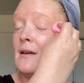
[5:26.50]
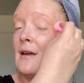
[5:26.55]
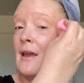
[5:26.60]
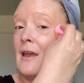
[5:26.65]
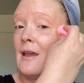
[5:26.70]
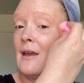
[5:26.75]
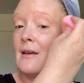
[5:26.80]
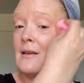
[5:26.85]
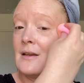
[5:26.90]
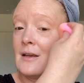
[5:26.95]

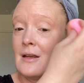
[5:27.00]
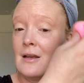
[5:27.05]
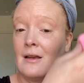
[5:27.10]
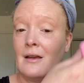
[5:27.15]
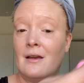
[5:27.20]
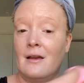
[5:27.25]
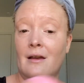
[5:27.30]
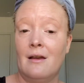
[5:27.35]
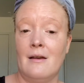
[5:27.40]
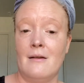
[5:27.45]
it
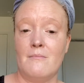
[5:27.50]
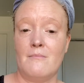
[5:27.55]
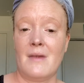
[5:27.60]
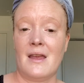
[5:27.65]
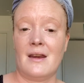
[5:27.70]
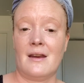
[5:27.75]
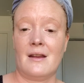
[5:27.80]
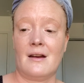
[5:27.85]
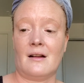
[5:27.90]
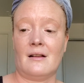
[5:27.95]

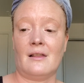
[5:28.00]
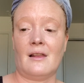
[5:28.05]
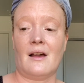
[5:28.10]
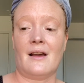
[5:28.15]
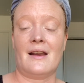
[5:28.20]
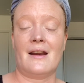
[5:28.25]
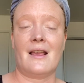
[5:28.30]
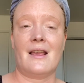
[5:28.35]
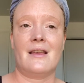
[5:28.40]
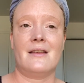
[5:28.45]
made it a
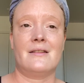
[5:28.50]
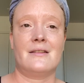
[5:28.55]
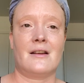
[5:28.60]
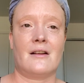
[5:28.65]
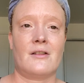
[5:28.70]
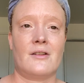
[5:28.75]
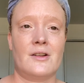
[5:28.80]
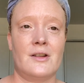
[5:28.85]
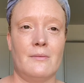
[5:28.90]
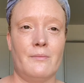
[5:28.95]
lot
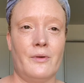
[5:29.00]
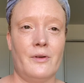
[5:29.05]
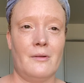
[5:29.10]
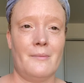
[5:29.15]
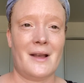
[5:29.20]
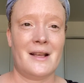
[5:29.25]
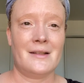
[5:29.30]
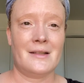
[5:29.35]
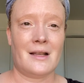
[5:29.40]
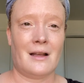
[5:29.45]
easier to pull
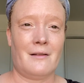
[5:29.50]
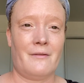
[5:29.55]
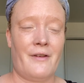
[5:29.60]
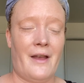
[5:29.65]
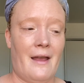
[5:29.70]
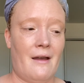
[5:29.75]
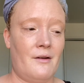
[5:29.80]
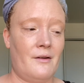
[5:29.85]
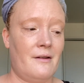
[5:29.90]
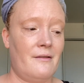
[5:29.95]
myself
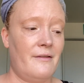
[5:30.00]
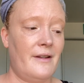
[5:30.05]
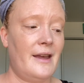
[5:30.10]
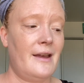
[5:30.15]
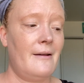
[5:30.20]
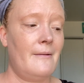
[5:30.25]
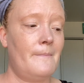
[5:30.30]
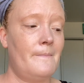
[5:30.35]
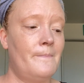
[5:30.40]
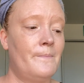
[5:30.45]
out of
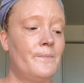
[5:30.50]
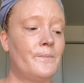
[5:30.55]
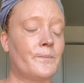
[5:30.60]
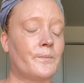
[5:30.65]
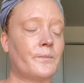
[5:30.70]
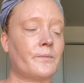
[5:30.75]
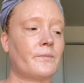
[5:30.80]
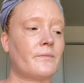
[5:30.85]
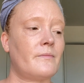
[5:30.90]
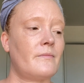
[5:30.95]
it.
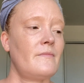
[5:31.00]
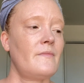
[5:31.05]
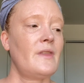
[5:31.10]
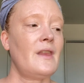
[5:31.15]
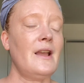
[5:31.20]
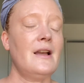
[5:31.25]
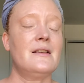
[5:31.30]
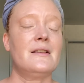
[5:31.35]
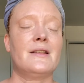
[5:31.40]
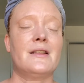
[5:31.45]

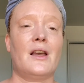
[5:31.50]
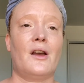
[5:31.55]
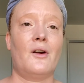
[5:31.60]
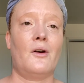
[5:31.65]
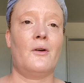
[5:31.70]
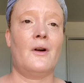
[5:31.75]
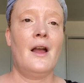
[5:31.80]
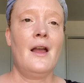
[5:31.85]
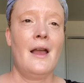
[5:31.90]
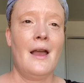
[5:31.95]

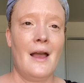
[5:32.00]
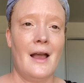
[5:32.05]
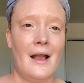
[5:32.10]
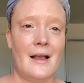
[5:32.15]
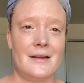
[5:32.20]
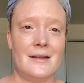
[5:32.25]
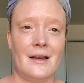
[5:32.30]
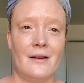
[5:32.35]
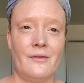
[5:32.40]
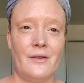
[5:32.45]
So I
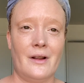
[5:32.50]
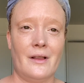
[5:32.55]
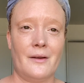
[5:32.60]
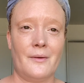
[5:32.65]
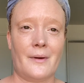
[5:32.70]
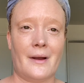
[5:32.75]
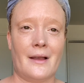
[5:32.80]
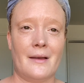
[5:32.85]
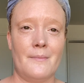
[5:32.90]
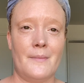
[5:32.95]
definitely
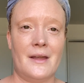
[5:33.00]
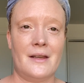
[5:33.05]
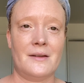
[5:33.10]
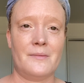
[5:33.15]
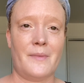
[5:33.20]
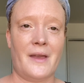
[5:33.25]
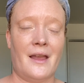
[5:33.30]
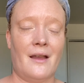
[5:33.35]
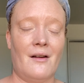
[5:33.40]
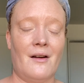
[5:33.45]
recommend
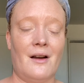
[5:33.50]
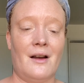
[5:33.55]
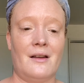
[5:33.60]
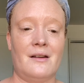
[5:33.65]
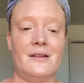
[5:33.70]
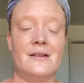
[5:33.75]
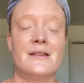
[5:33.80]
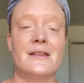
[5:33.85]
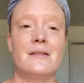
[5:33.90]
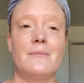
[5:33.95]
being
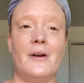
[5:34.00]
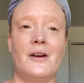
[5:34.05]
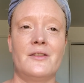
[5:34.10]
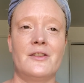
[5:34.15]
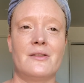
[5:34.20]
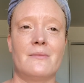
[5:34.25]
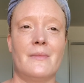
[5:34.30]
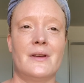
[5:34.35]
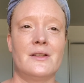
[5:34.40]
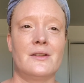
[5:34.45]
honest
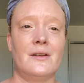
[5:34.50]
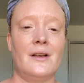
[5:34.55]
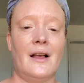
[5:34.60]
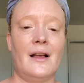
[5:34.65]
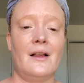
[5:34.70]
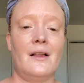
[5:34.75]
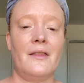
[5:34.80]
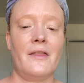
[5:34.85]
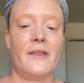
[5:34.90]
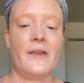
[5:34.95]
about your mental
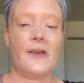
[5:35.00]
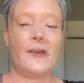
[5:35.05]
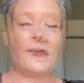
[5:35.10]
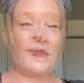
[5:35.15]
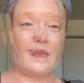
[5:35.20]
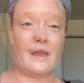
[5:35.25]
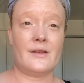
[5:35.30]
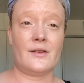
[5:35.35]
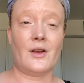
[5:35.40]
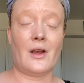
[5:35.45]
health.
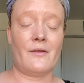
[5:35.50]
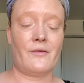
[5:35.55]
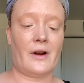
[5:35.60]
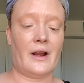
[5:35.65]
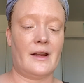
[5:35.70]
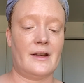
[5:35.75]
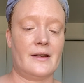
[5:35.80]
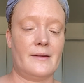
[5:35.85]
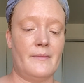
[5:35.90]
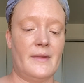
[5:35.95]
Okay, so I
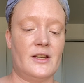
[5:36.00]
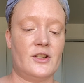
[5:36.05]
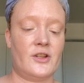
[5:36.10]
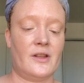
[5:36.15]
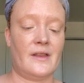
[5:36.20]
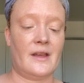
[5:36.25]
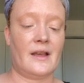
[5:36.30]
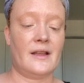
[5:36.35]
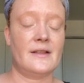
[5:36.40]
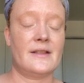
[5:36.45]
forgot to
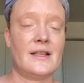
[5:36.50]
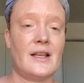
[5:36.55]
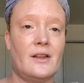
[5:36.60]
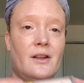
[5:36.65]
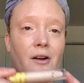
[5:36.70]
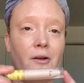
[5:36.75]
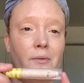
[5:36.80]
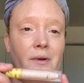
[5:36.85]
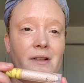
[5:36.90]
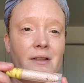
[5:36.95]
mention the
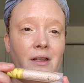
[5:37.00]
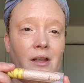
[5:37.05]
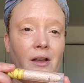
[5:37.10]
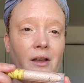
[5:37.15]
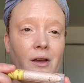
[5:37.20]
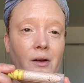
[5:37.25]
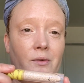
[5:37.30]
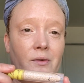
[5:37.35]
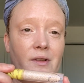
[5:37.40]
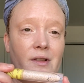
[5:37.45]
concealer was the
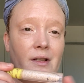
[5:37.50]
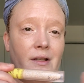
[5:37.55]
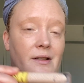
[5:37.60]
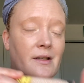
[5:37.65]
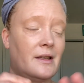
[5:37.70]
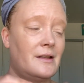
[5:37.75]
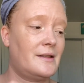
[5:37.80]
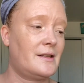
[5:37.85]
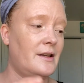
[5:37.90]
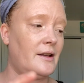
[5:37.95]
KOSAS
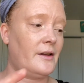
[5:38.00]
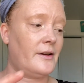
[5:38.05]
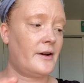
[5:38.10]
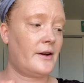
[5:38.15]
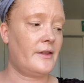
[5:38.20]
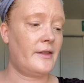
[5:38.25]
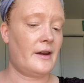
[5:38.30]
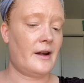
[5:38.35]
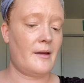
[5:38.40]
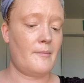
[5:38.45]

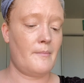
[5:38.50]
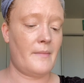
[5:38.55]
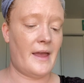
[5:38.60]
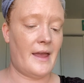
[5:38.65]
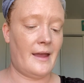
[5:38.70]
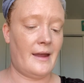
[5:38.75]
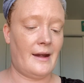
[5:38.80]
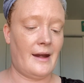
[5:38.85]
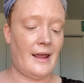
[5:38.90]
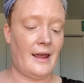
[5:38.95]
concealer that I'm
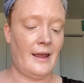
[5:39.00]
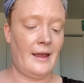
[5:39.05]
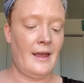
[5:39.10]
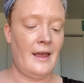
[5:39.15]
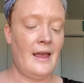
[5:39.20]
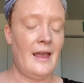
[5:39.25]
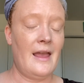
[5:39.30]
panning,